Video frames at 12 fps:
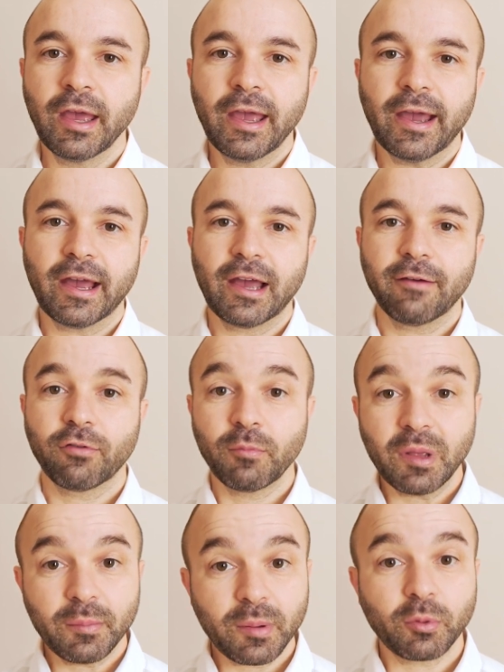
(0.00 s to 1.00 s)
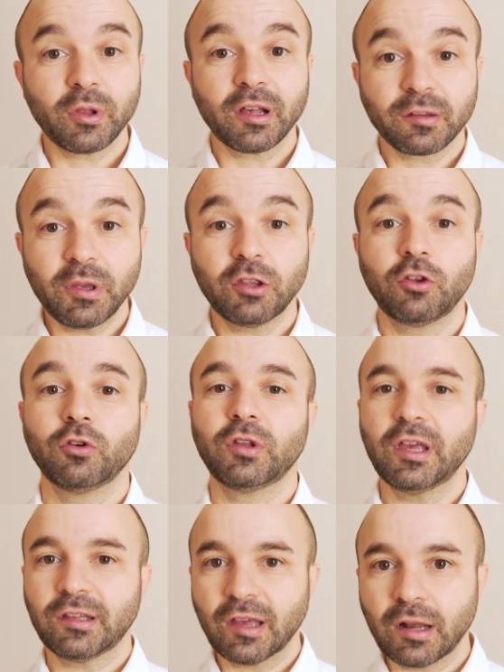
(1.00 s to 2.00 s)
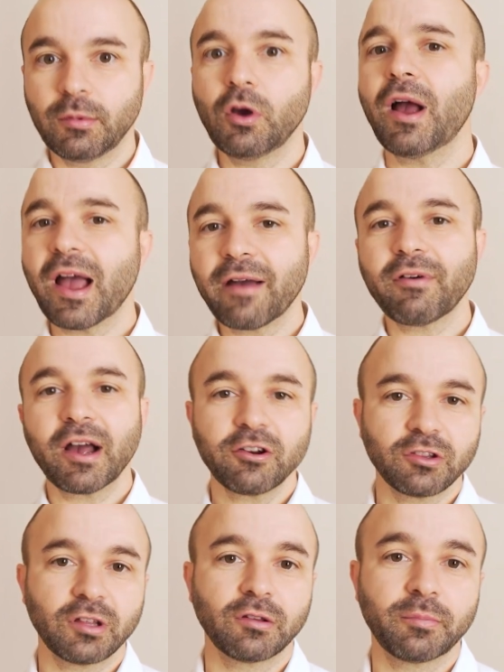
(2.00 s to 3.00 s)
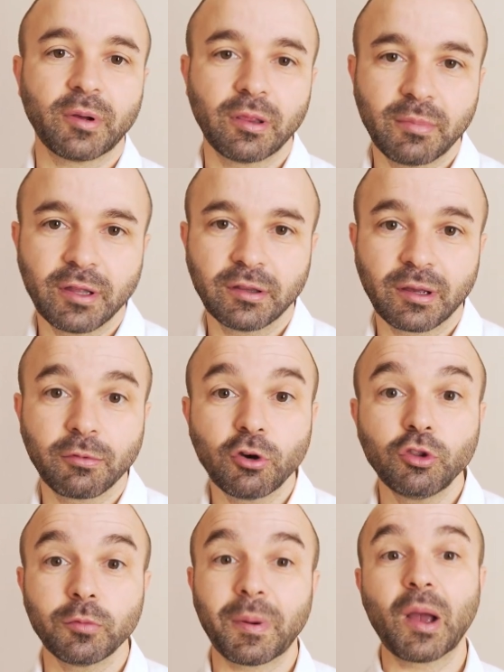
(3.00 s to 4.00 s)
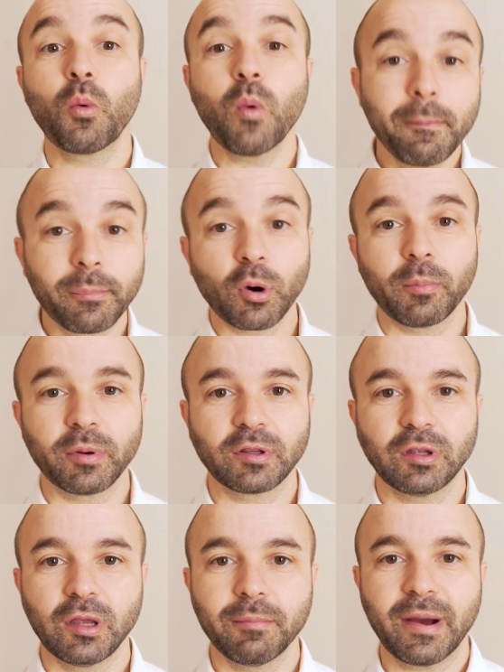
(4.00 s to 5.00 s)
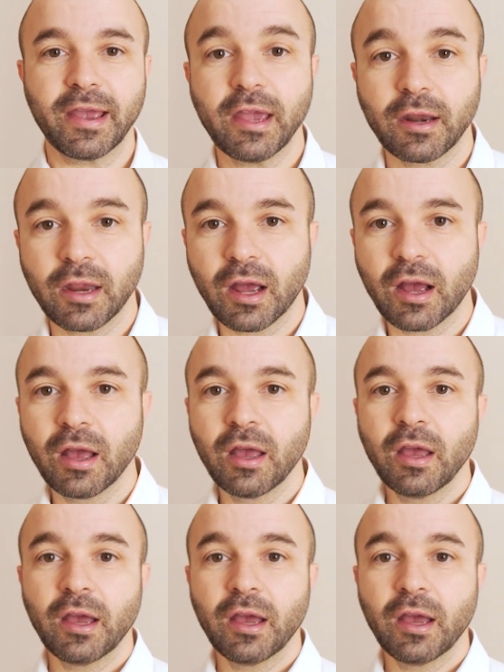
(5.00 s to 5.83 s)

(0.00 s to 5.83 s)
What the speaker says: For many people that I speak to, they tell me, oh, I have £100,000 a month, I'm going to buy one property in my area,